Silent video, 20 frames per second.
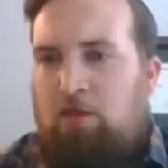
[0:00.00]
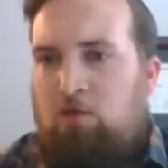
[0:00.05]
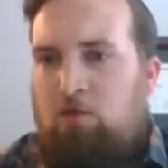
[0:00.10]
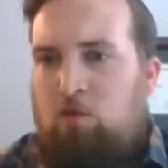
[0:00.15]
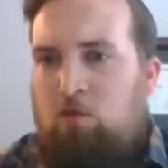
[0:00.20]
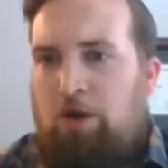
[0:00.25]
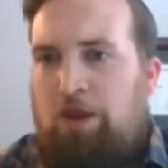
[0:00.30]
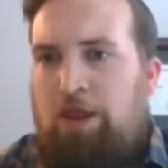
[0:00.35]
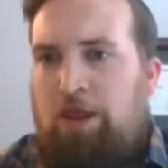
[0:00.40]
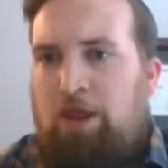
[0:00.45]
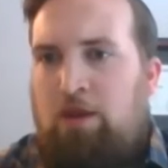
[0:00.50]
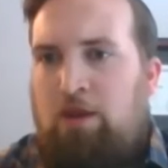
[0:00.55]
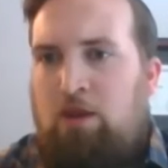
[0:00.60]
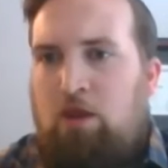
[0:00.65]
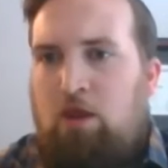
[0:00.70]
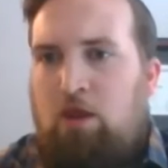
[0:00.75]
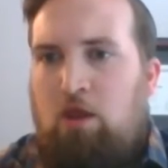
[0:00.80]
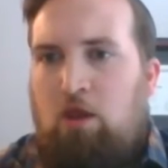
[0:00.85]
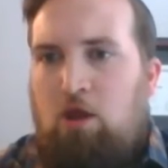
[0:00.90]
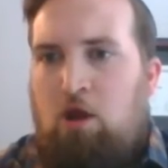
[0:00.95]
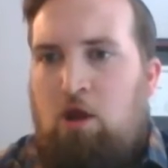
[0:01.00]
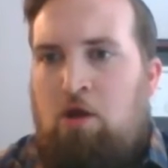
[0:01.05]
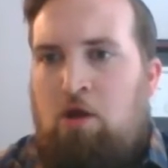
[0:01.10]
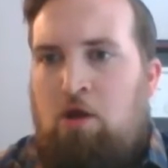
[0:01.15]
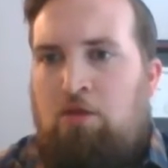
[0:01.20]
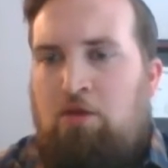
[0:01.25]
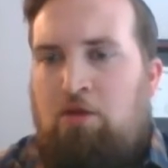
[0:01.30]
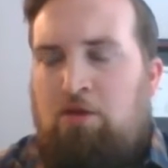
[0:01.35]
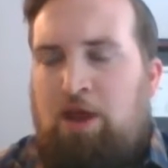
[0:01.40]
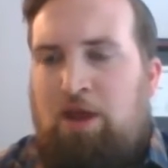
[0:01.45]
one in.
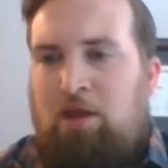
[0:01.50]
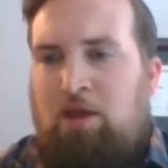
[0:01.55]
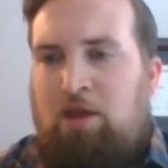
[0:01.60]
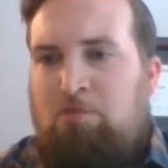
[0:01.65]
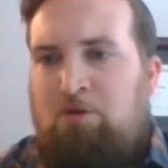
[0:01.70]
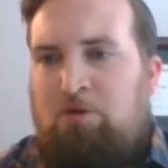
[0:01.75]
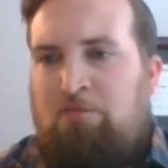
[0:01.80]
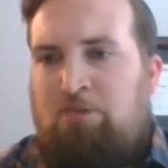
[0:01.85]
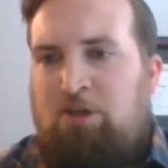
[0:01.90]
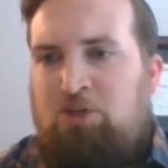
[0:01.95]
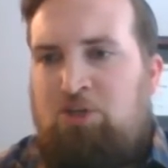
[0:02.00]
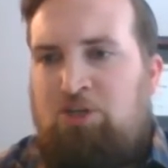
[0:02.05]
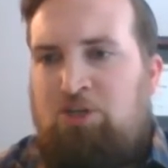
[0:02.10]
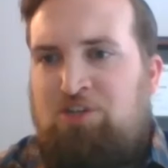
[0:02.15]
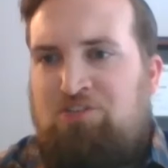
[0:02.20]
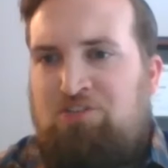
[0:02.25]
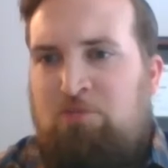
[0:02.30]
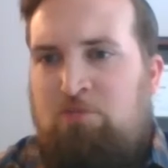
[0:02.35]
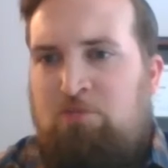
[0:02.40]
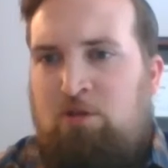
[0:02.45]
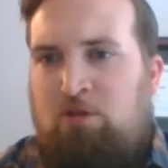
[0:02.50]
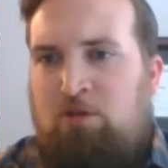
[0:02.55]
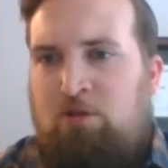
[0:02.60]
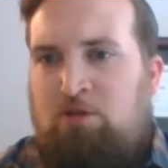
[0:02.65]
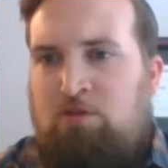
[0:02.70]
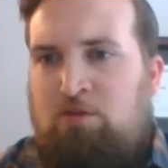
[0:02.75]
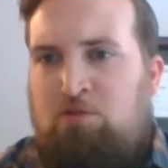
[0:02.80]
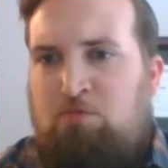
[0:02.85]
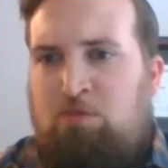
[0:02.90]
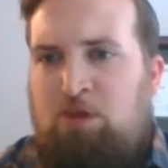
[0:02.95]
Are there any provisions similar
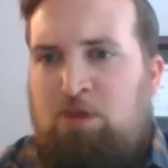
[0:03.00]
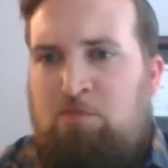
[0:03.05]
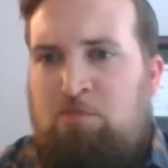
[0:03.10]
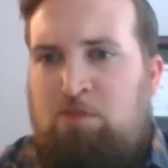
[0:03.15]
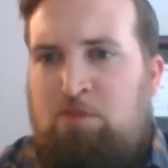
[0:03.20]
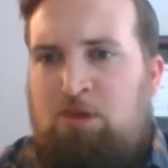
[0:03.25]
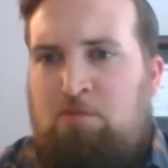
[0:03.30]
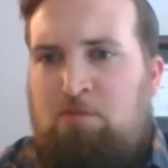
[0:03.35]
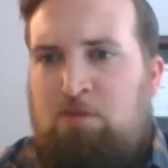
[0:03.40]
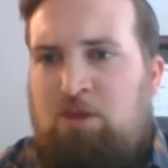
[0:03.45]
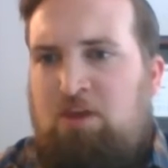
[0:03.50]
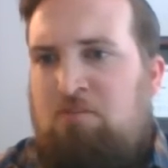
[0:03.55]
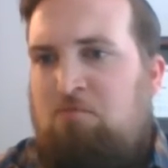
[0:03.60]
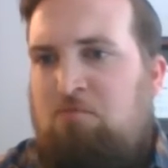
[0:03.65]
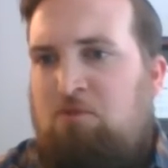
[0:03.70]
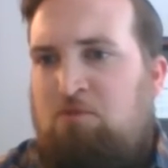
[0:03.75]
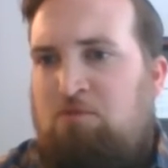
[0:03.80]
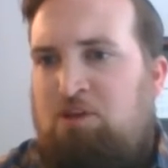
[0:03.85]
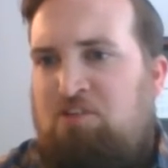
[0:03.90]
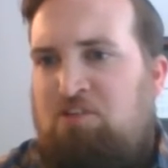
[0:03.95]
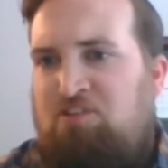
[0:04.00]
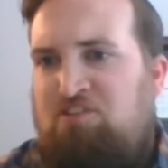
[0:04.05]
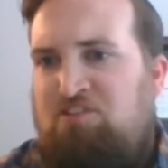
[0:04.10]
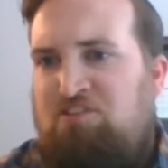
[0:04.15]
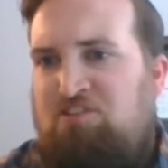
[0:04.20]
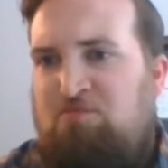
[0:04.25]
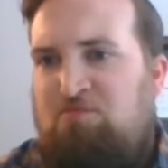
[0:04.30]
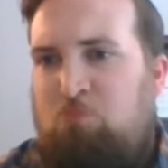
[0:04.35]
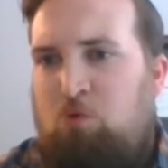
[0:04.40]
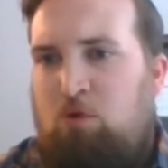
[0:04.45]
to PPP for
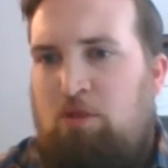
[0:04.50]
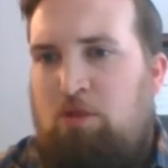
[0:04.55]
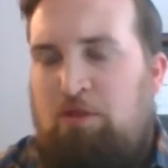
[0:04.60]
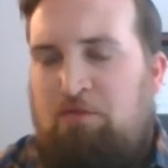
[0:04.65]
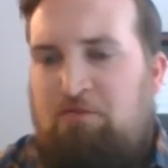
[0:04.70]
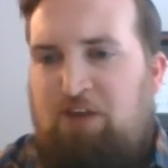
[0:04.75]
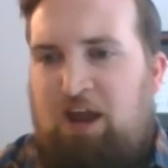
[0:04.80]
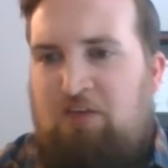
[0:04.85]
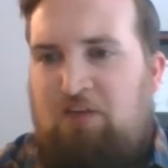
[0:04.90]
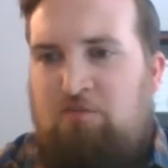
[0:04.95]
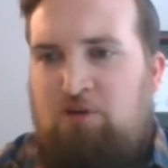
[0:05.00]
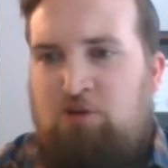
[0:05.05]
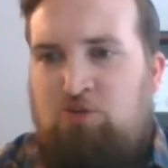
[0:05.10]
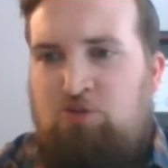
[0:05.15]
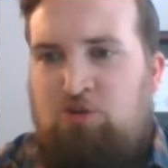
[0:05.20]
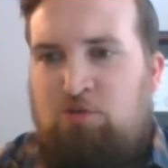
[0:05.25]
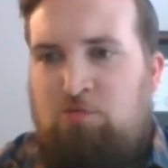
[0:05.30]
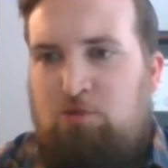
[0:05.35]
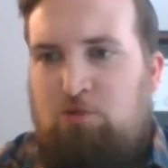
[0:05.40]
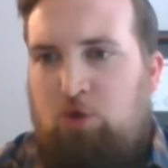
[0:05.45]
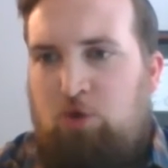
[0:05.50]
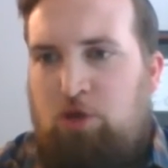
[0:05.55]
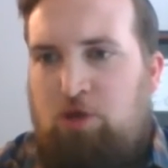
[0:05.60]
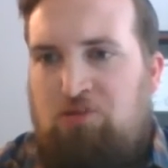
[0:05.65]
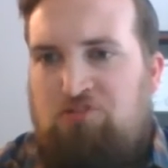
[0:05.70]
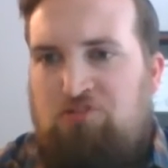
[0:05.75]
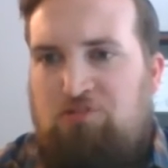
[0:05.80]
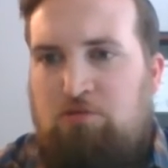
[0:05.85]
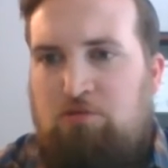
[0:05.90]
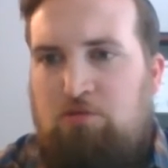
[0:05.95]
businesses more than 500 employees?